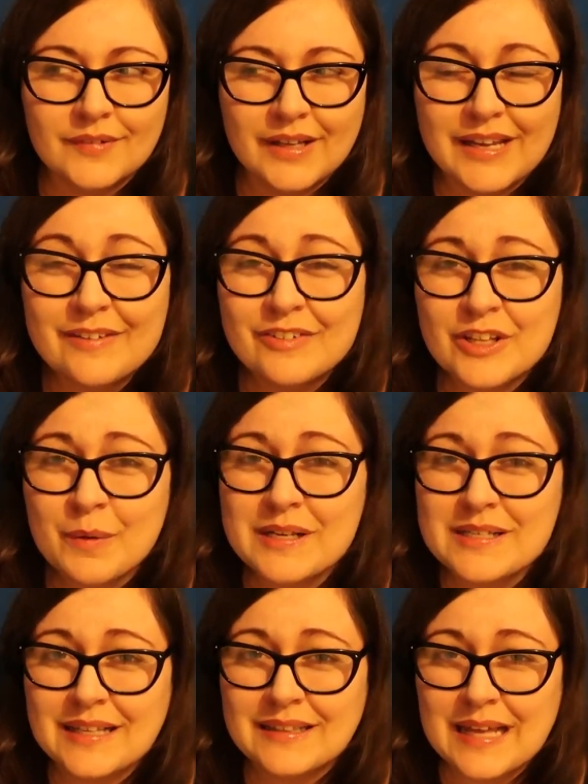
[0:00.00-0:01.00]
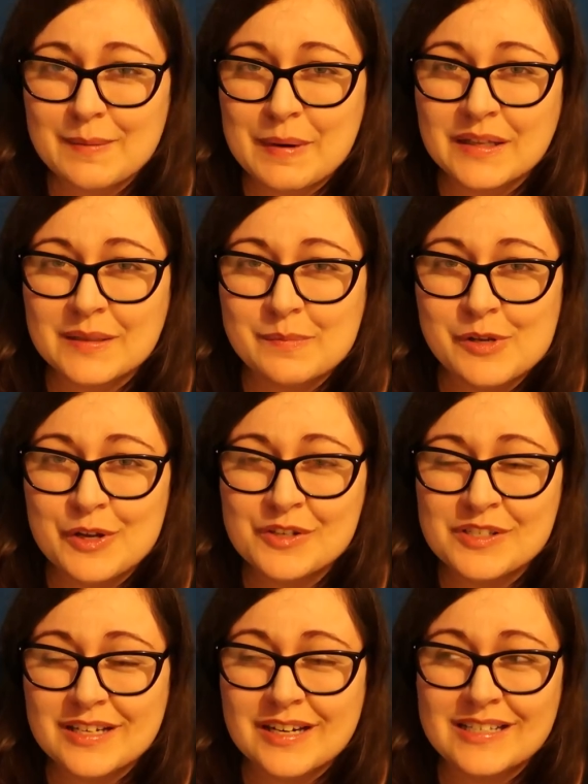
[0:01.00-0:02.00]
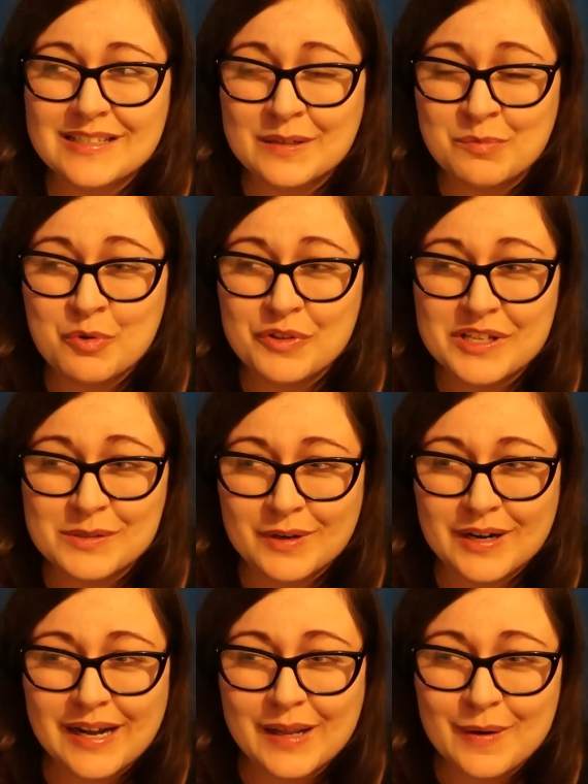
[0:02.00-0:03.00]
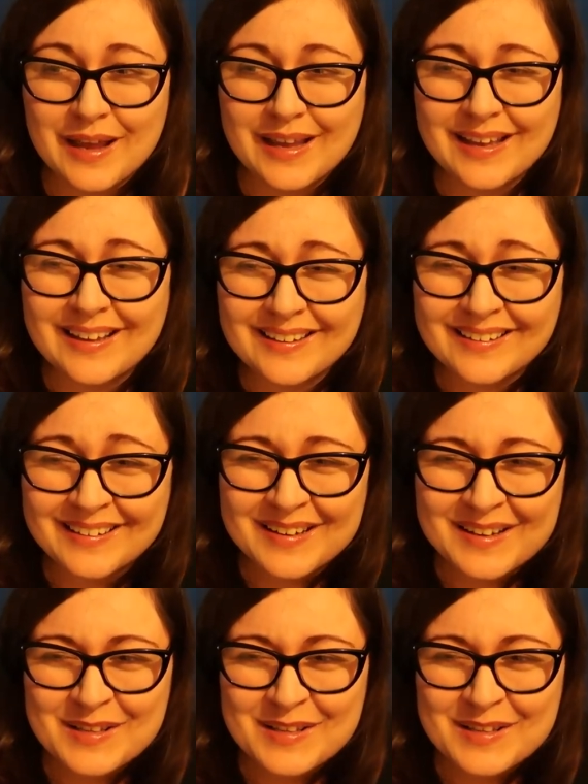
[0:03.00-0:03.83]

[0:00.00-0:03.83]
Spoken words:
Even though I said that about The Muse, and then I still bought this one anyway.